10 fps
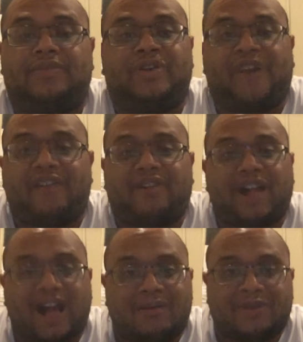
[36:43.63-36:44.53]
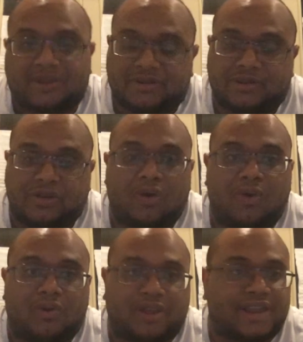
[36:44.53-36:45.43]
we have a common
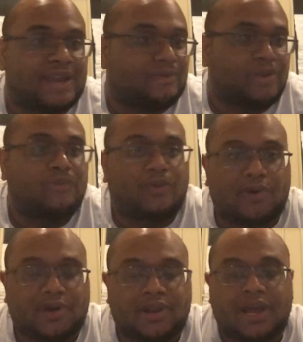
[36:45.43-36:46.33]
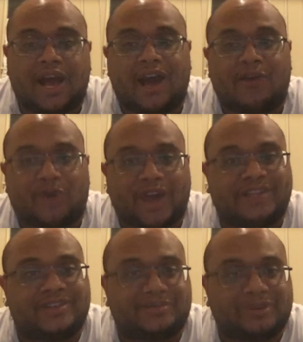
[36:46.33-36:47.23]
goal in that we want our
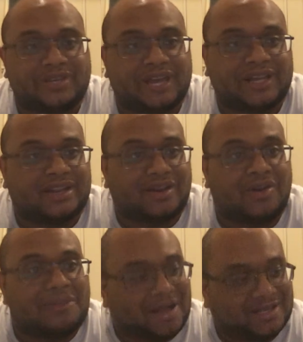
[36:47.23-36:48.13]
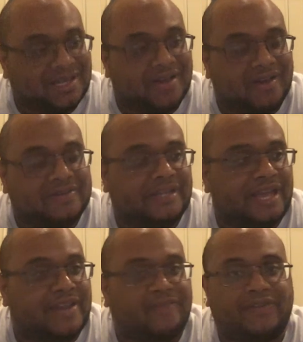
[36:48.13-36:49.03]
rights to protect and arm
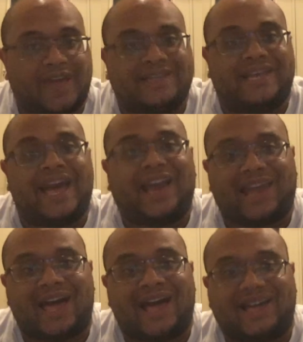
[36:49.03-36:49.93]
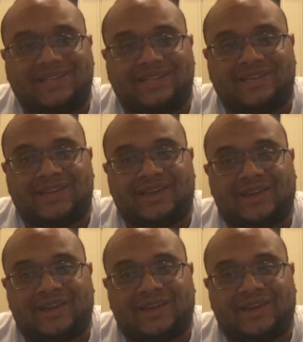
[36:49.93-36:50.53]
ourselves. And if, as allies,